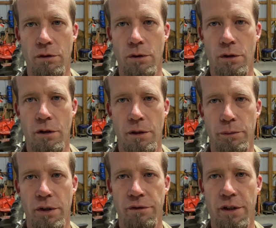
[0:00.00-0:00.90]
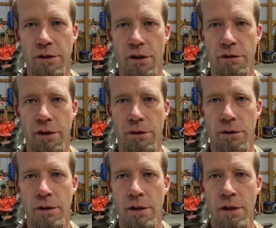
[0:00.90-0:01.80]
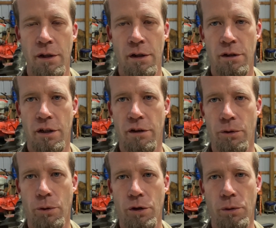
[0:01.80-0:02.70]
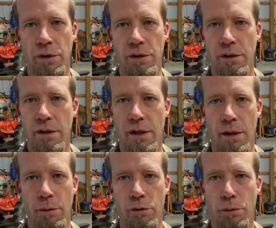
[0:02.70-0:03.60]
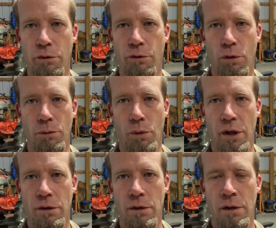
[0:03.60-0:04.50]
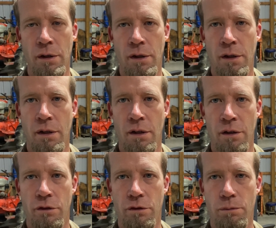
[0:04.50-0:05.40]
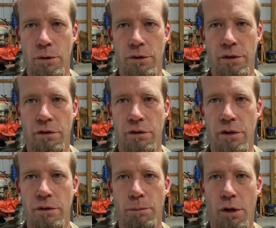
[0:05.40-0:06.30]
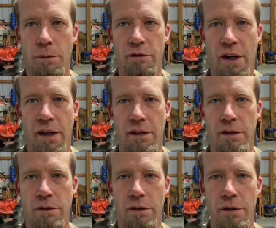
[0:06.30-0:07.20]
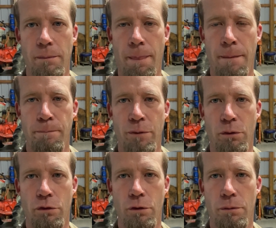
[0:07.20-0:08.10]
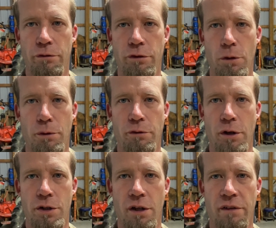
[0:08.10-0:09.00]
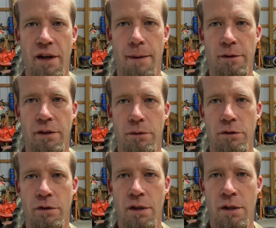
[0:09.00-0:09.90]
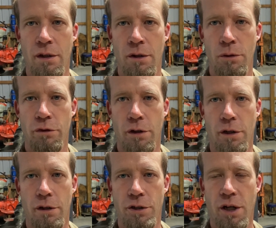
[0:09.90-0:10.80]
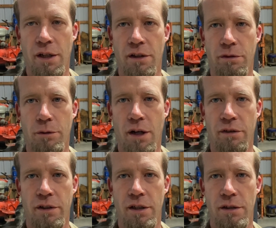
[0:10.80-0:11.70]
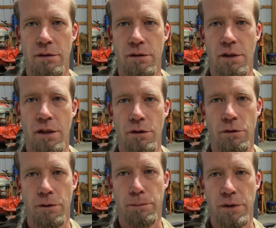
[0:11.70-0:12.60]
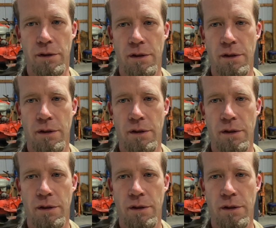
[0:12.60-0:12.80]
too hard on it, but I've done a lot of other work with it. It's performed well. This is the only problem I've had. So it was super frustrating at the time because I was in a hurry trying to get some grass cut and use it, but